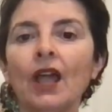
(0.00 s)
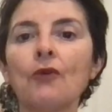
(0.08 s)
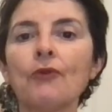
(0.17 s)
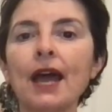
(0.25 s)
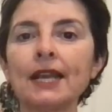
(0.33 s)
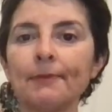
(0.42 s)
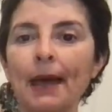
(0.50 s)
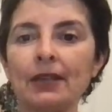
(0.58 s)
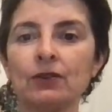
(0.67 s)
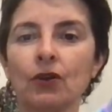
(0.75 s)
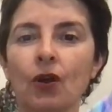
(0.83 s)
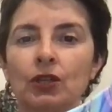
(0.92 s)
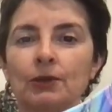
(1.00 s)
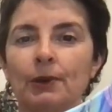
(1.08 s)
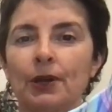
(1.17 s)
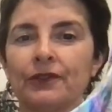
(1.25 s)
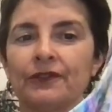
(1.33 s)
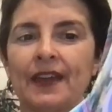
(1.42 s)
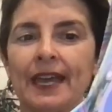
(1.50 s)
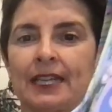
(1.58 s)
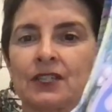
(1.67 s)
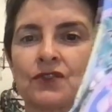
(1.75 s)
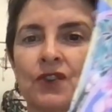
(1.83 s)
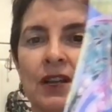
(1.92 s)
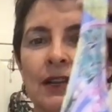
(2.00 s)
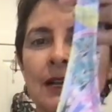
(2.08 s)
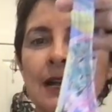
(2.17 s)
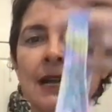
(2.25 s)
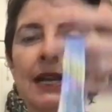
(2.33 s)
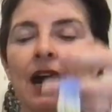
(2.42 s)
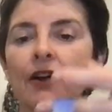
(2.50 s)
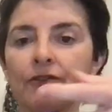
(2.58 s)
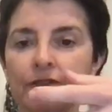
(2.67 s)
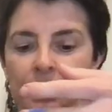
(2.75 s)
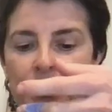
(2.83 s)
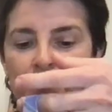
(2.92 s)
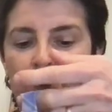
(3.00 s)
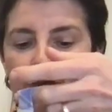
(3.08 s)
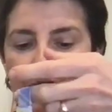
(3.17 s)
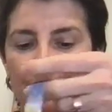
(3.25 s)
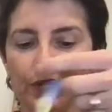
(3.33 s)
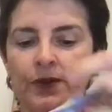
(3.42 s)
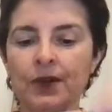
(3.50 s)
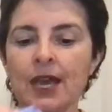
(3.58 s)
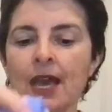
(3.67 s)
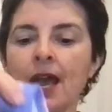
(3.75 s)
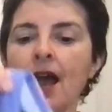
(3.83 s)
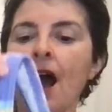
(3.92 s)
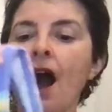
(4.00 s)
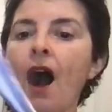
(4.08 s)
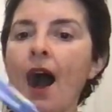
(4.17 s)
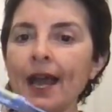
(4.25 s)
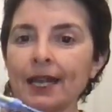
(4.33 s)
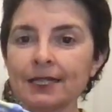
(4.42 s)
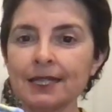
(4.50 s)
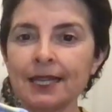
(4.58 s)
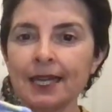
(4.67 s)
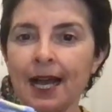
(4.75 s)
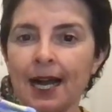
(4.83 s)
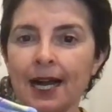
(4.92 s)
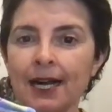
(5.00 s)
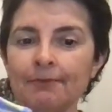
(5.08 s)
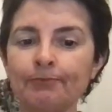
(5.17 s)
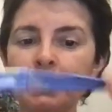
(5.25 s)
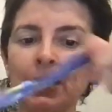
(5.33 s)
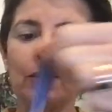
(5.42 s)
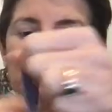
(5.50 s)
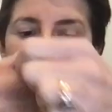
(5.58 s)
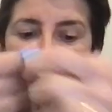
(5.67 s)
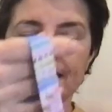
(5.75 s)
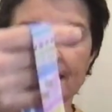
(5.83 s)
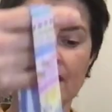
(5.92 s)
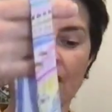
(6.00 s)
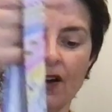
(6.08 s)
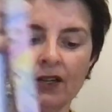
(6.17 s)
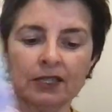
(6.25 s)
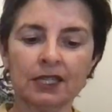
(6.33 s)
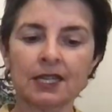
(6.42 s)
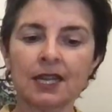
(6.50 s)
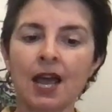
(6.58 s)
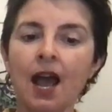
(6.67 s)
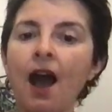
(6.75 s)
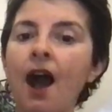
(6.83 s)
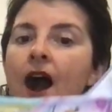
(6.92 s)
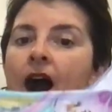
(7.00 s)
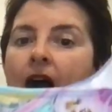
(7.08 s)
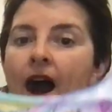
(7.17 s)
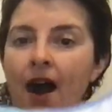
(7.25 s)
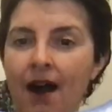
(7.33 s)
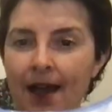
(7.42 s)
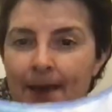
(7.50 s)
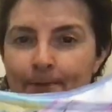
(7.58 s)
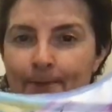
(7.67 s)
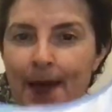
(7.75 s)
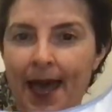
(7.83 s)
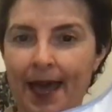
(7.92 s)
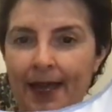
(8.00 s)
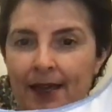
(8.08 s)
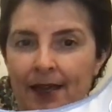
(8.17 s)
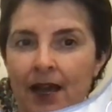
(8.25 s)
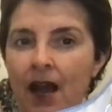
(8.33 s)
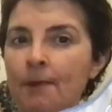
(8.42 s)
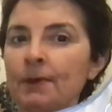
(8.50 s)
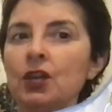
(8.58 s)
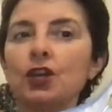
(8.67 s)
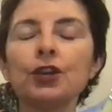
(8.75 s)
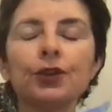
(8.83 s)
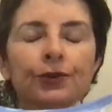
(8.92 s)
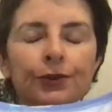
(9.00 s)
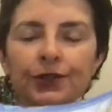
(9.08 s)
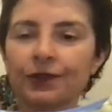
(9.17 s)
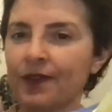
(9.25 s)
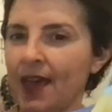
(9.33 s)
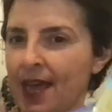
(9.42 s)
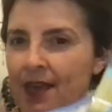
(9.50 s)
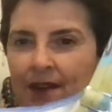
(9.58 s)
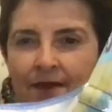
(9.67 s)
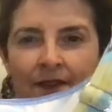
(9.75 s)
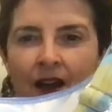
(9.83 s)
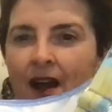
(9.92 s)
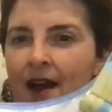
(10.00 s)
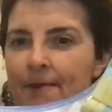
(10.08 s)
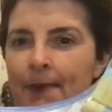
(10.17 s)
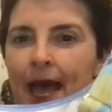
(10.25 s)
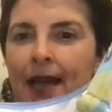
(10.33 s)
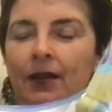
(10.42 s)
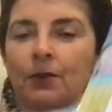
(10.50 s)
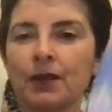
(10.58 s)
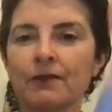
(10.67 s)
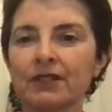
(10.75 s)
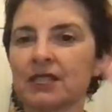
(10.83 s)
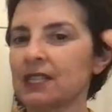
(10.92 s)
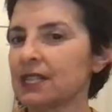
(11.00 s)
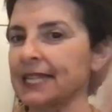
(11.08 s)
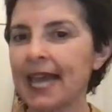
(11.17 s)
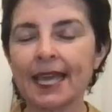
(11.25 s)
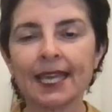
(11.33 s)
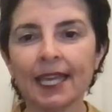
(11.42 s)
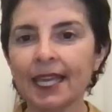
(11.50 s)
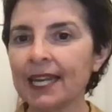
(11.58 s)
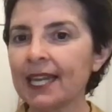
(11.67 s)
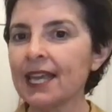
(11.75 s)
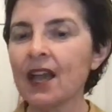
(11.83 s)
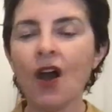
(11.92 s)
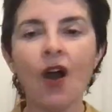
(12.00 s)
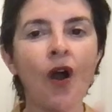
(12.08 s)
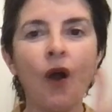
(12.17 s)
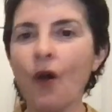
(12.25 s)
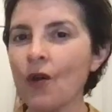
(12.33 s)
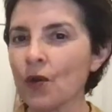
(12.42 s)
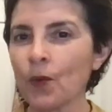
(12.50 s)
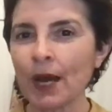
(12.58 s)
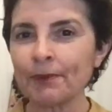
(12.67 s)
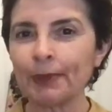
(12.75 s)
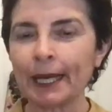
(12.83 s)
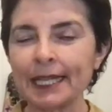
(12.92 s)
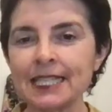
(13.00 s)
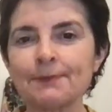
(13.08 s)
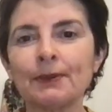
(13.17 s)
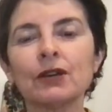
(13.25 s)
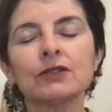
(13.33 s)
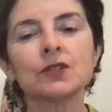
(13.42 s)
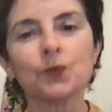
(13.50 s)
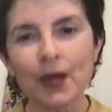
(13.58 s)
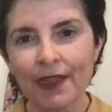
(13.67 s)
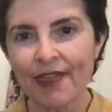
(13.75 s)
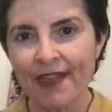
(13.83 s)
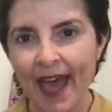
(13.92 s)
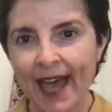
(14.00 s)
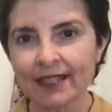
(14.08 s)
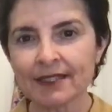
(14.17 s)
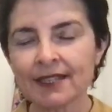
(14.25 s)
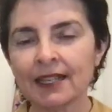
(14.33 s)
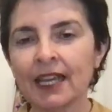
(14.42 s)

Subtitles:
around about your collarbone for extra coverage for you. High under the arm because it's got a high back. I'm a huge fan of a high back, whether it's in a tankini or a one piece, because with that,